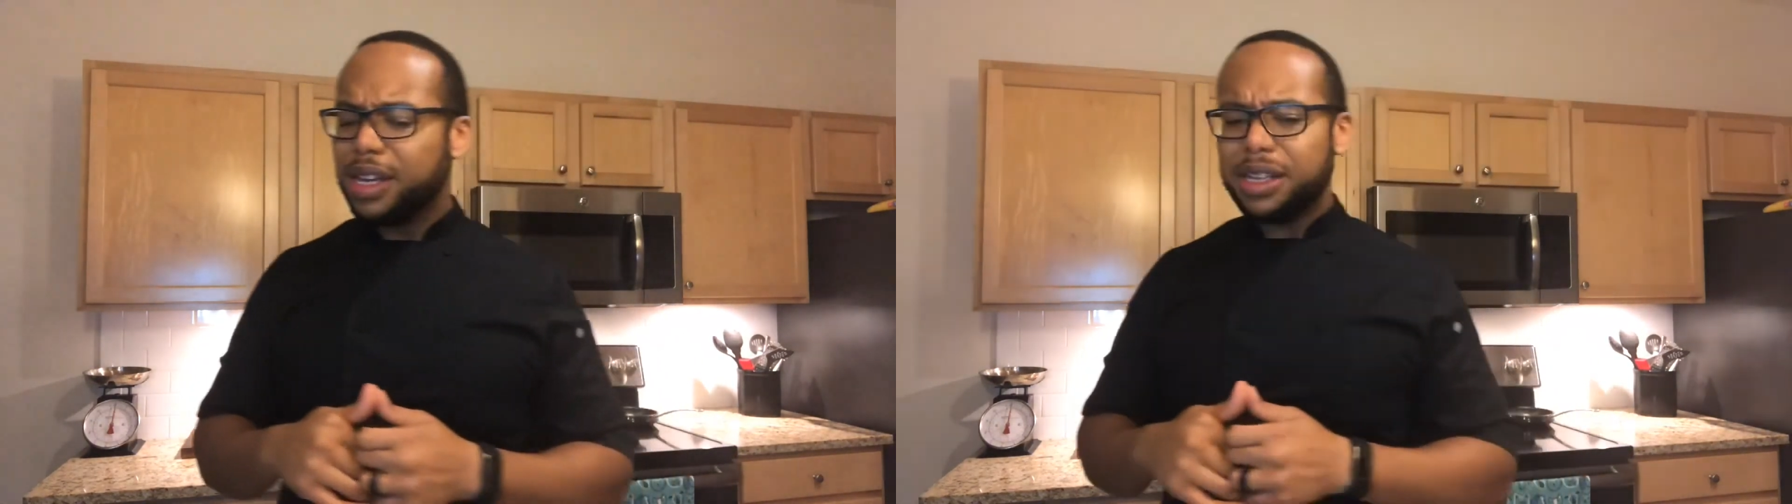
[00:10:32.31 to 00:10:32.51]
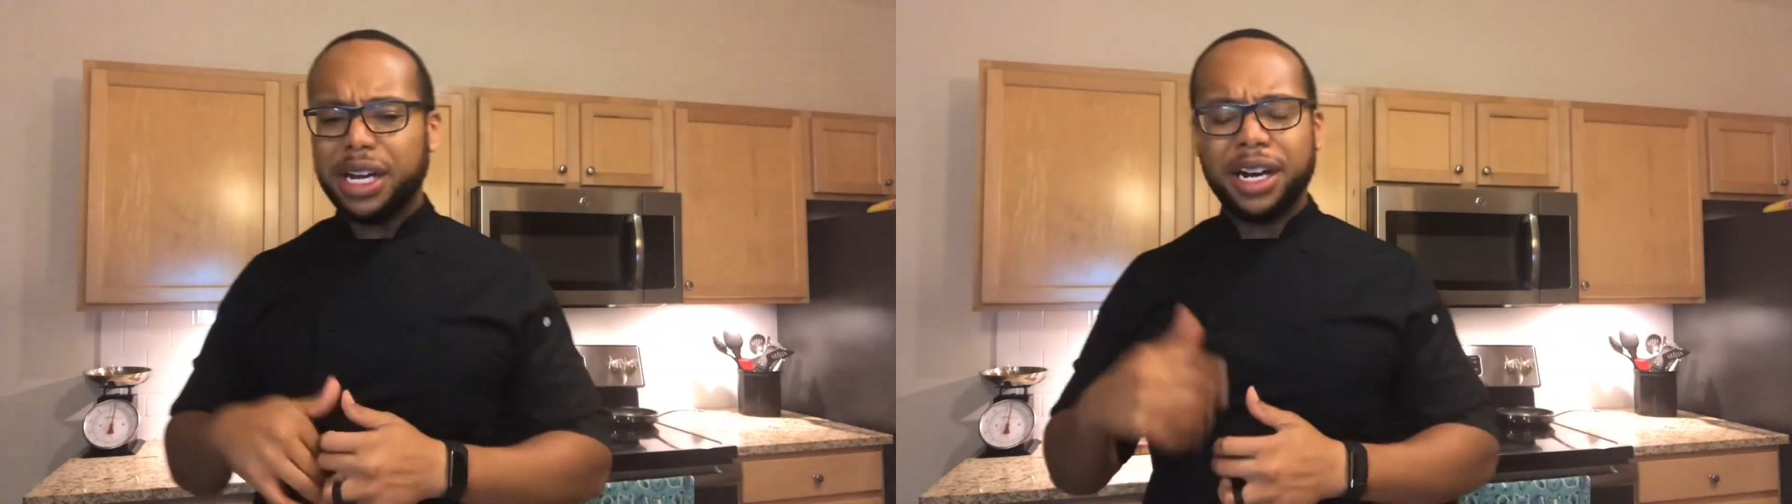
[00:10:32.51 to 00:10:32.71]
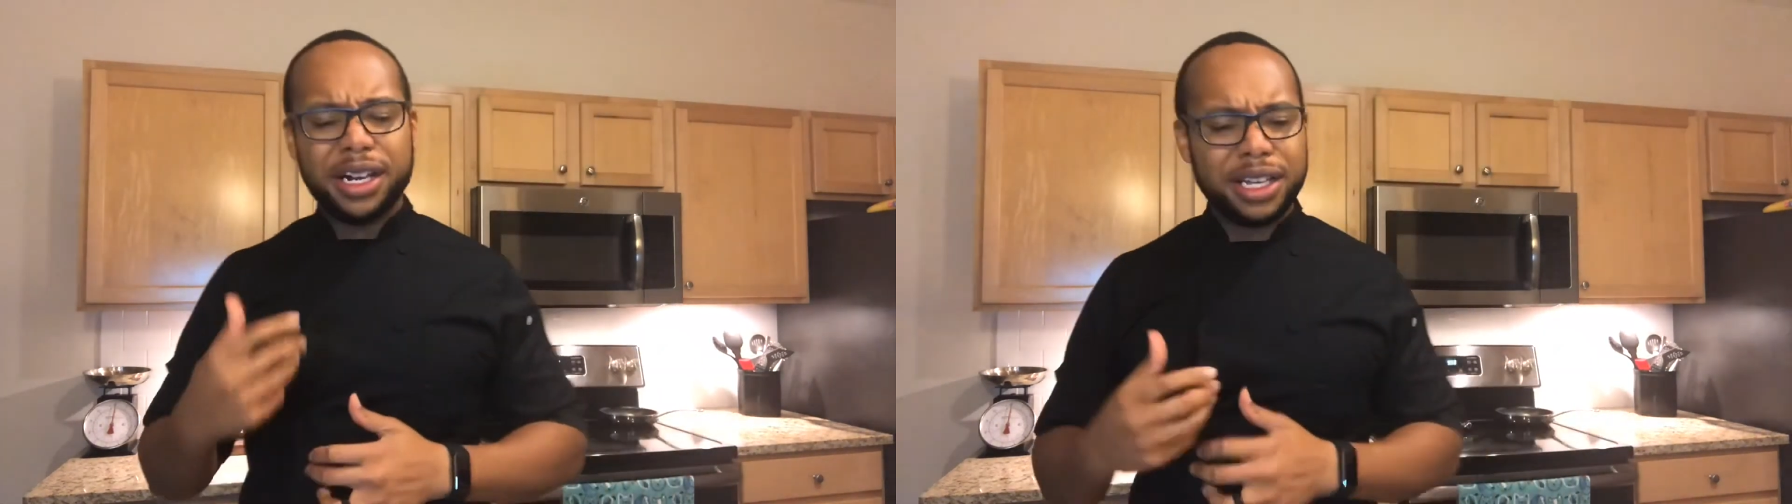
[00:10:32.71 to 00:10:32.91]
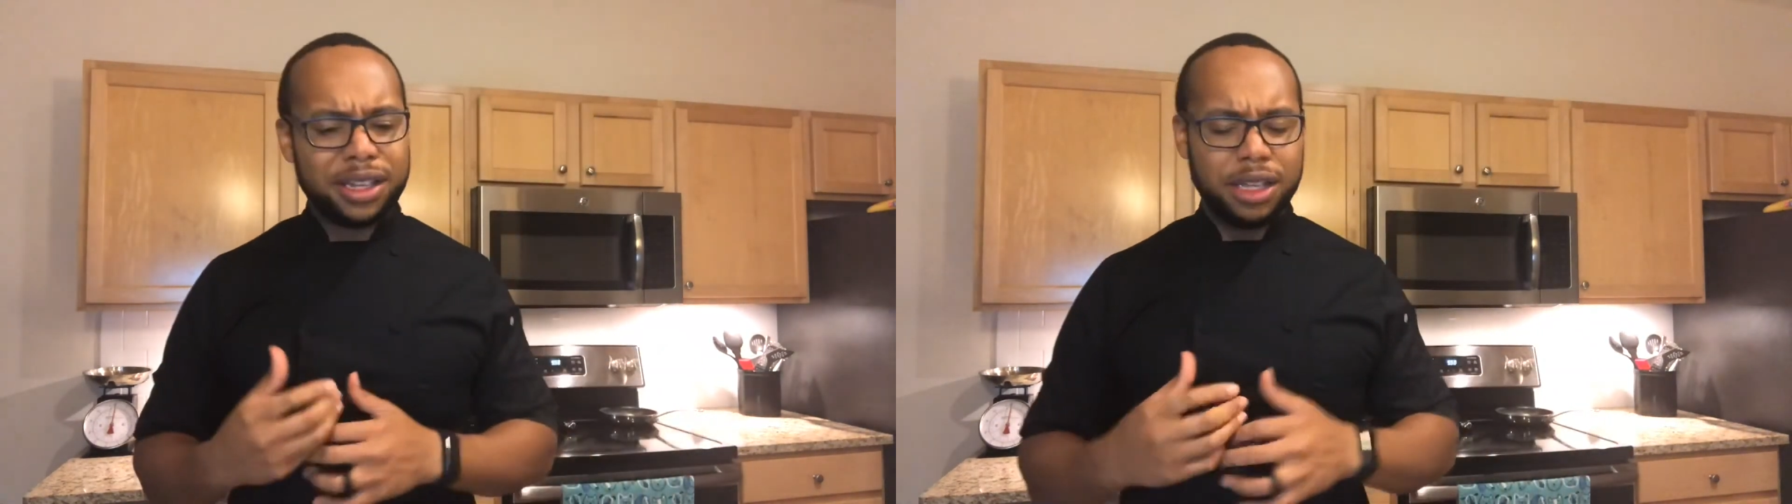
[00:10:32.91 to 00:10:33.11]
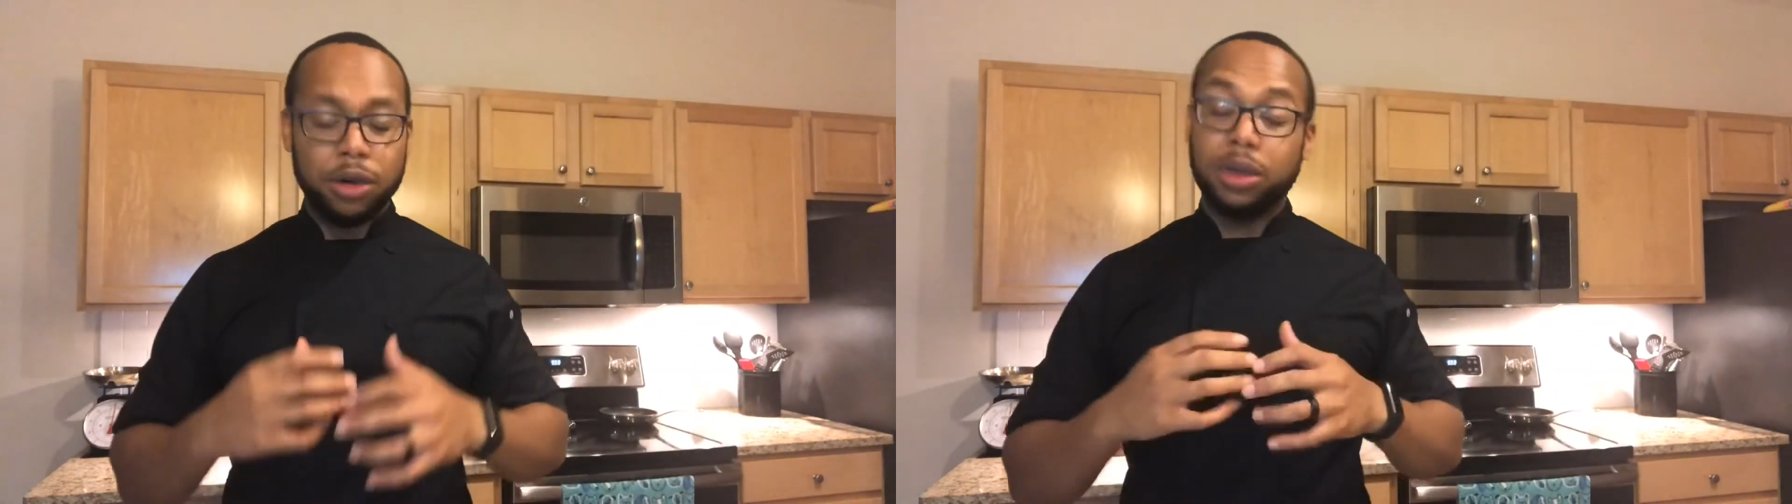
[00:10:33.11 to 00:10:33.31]
The onion,
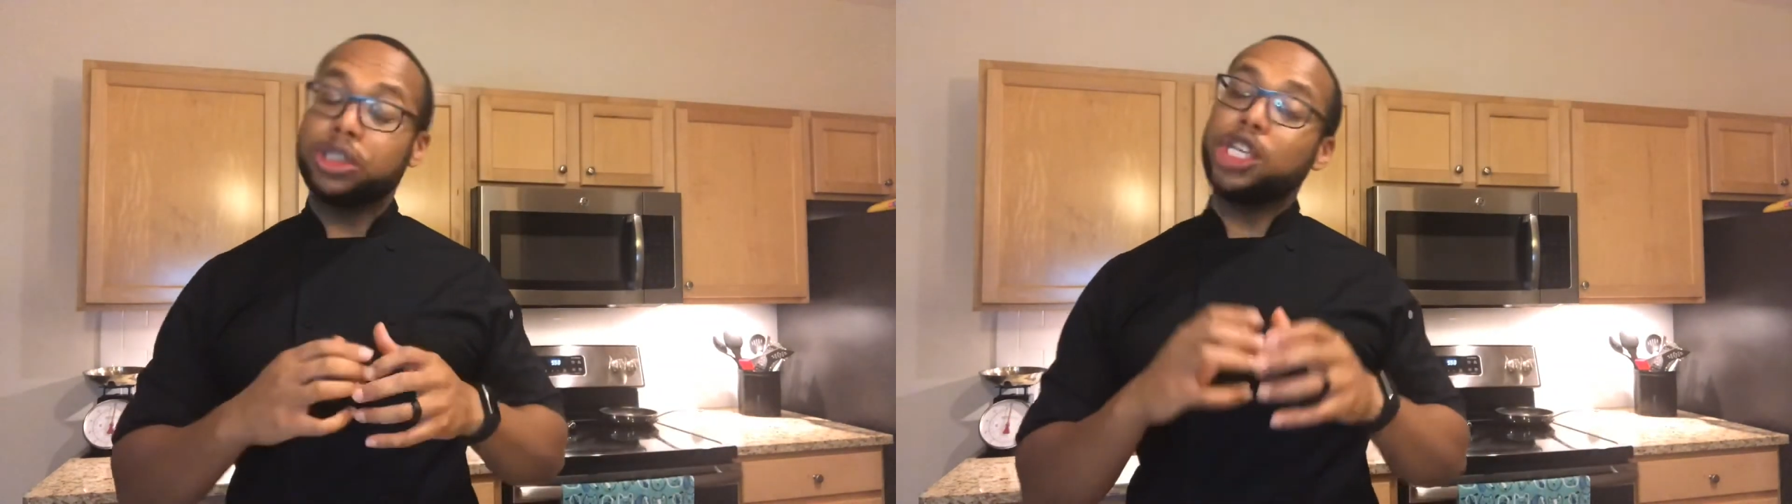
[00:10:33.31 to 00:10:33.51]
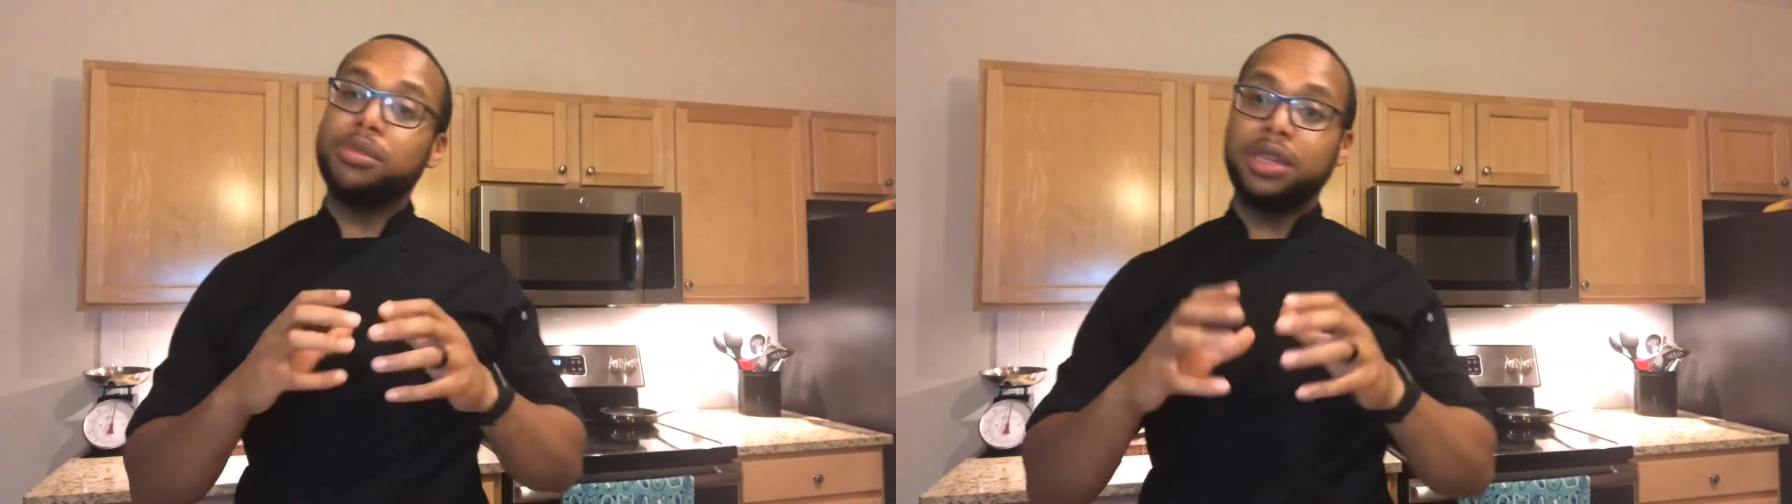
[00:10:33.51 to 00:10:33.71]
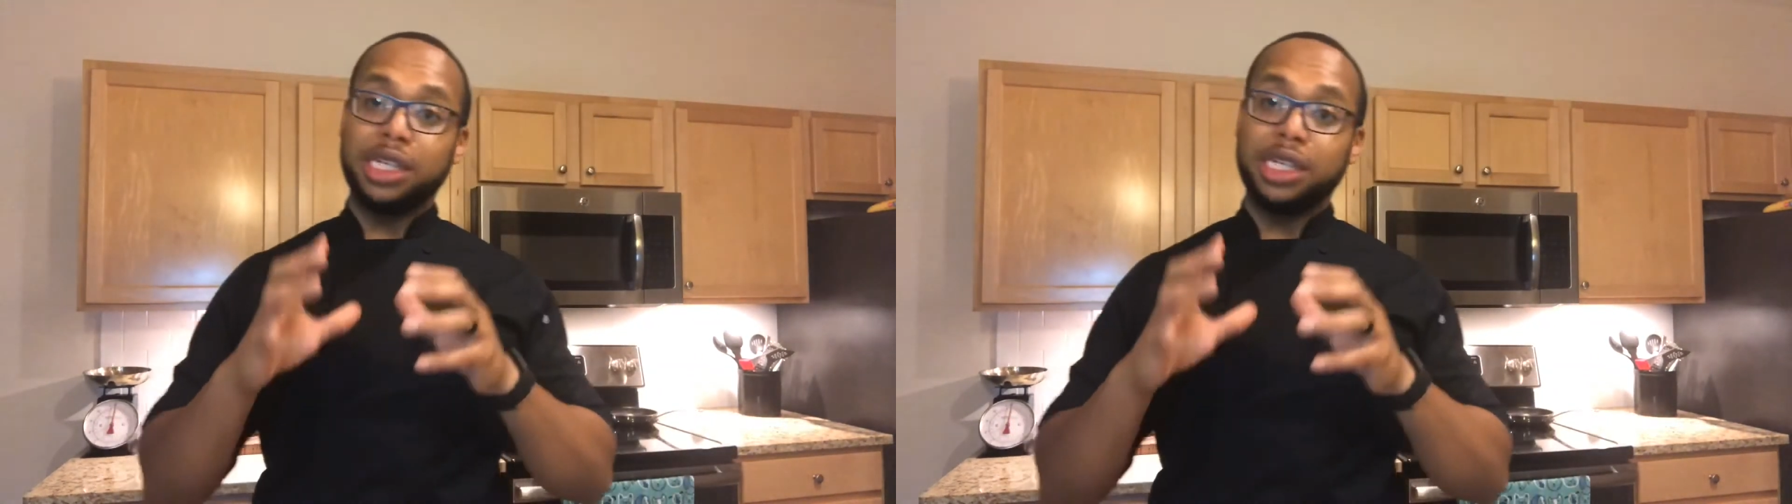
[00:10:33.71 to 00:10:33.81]
the